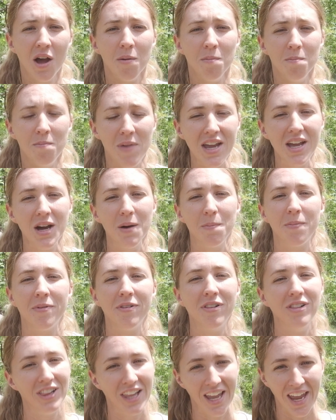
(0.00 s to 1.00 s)
Make a
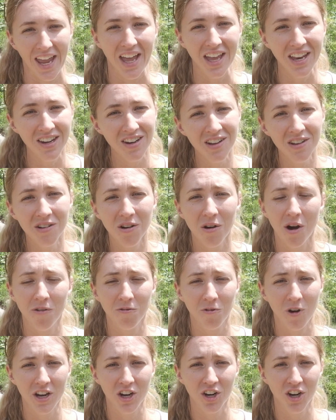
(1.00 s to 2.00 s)
plan of
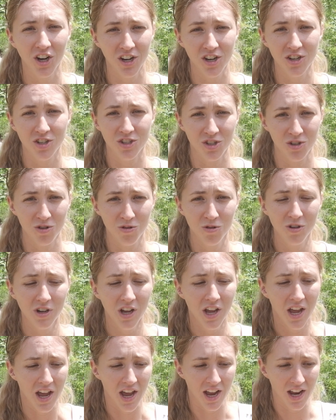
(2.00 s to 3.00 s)
what you're gonna do
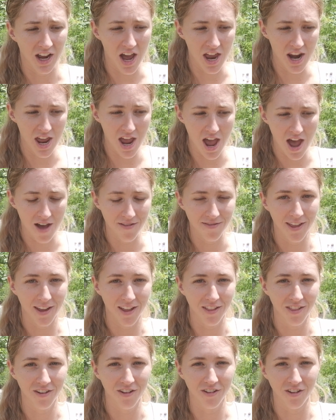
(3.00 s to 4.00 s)
and kind of have like
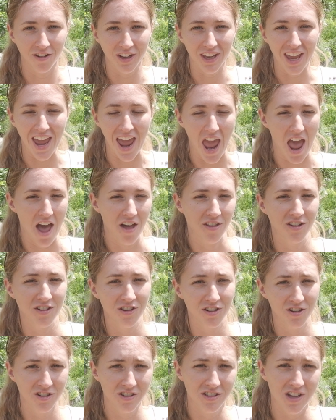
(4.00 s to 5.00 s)
a little
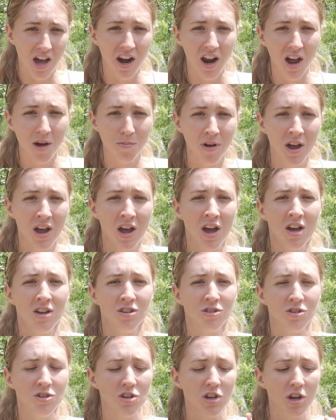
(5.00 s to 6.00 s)
calendar set up
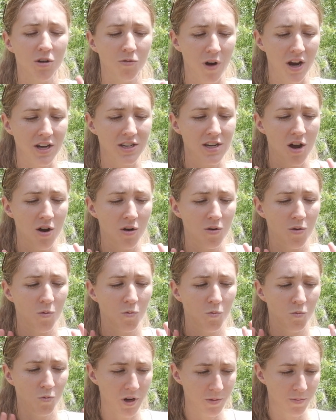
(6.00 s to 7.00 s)
so you can write down
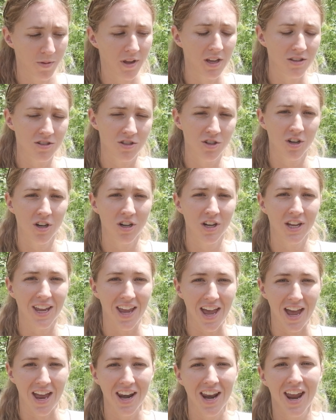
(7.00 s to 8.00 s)
what plants you're gonna
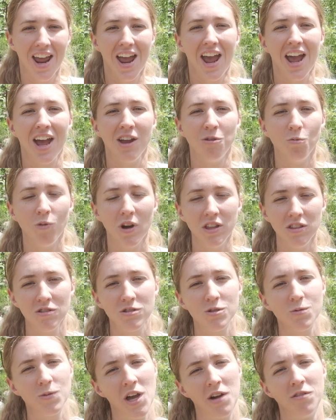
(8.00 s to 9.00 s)
get and when
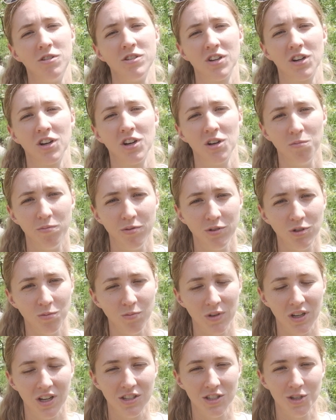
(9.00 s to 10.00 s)
those flowers are gonna bloom,
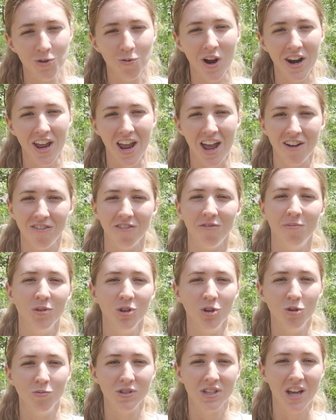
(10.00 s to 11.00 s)
because you wanna have
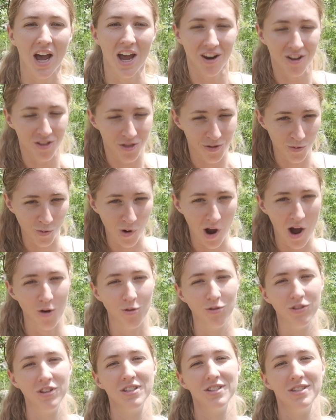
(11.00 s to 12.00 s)
blooms kind of
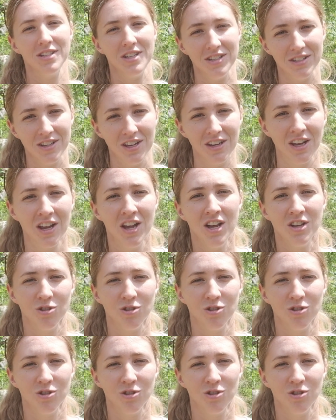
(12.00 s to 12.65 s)
throughout the season.